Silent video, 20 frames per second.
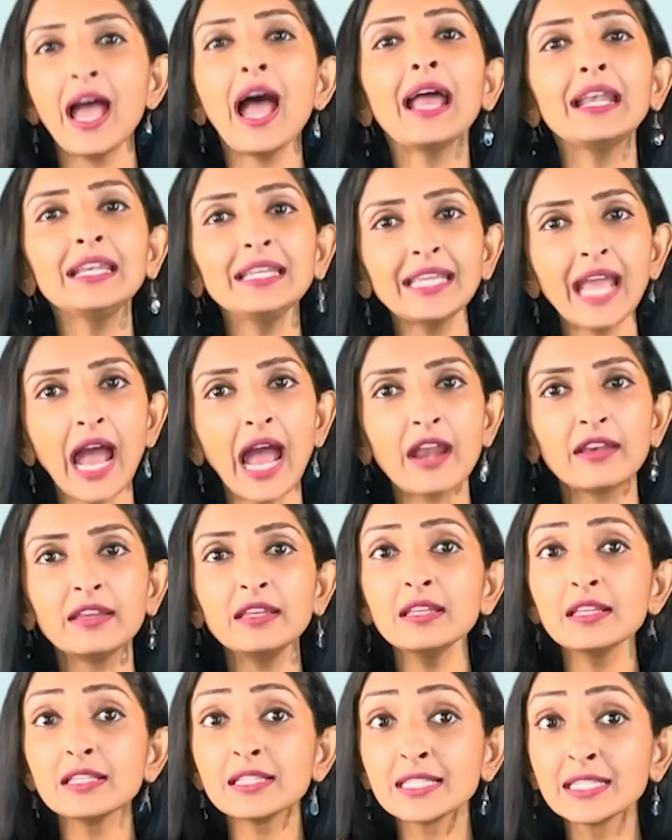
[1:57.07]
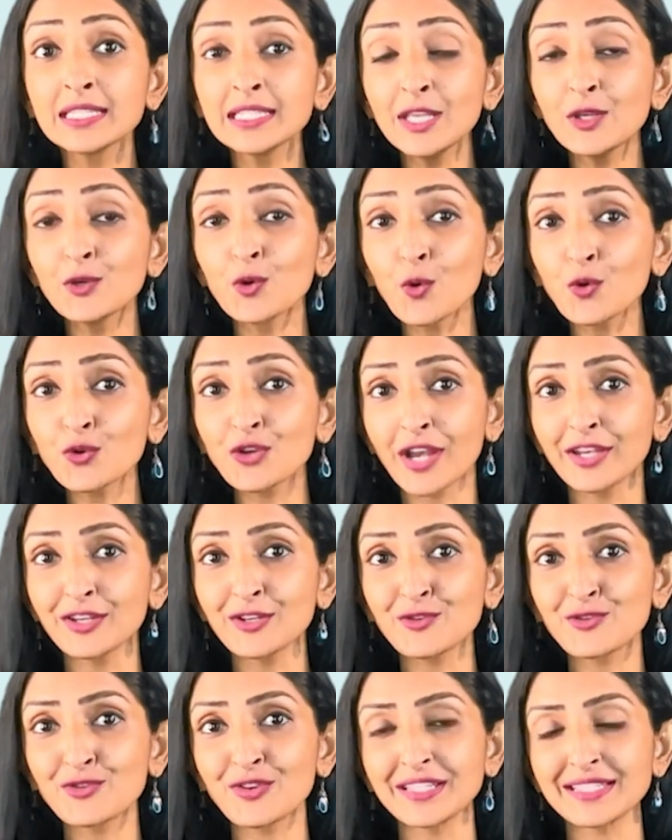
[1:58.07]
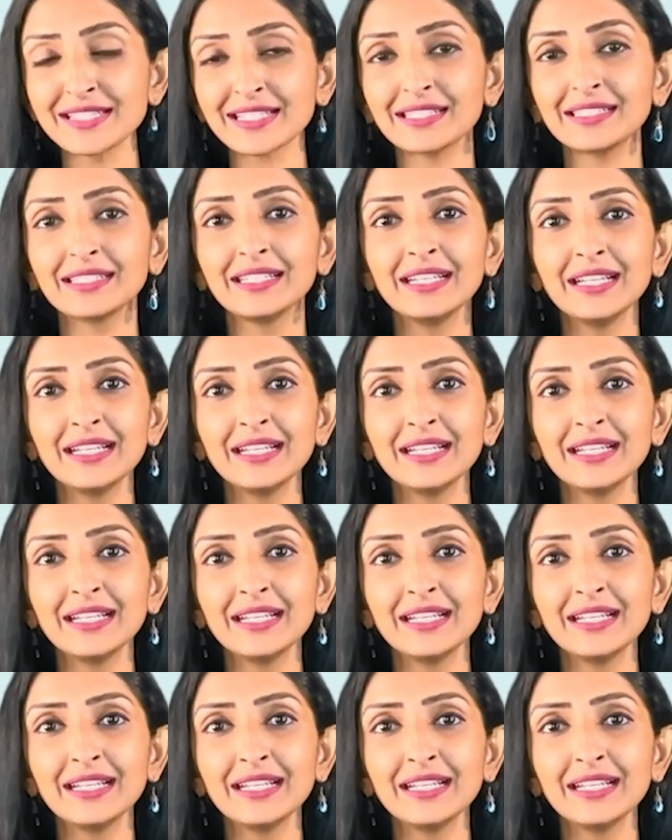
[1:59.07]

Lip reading: and carry zero credit risk.